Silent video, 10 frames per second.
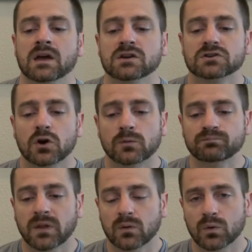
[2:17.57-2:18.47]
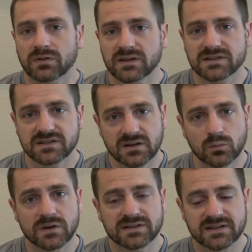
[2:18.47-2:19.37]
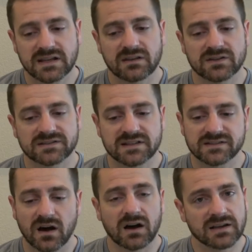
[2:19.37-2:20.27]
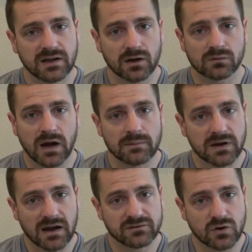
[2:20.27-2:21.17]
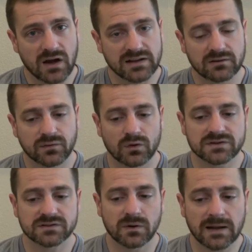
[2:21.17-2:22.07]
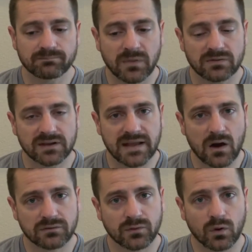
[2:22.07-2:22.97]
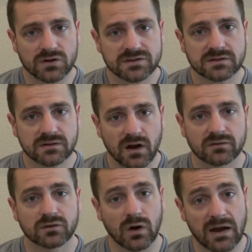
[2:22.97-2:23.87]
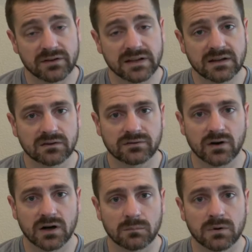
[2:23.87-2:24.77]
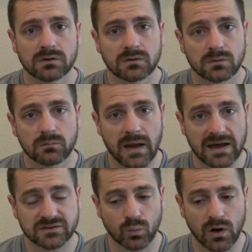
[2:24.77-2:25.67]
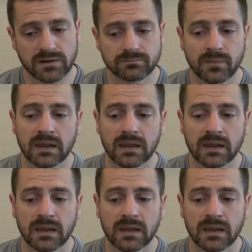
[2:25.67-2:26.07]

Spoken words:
So with this, we see the seesaw here, right? But I've drawn in forces, right? The down force of gravity from mass 1,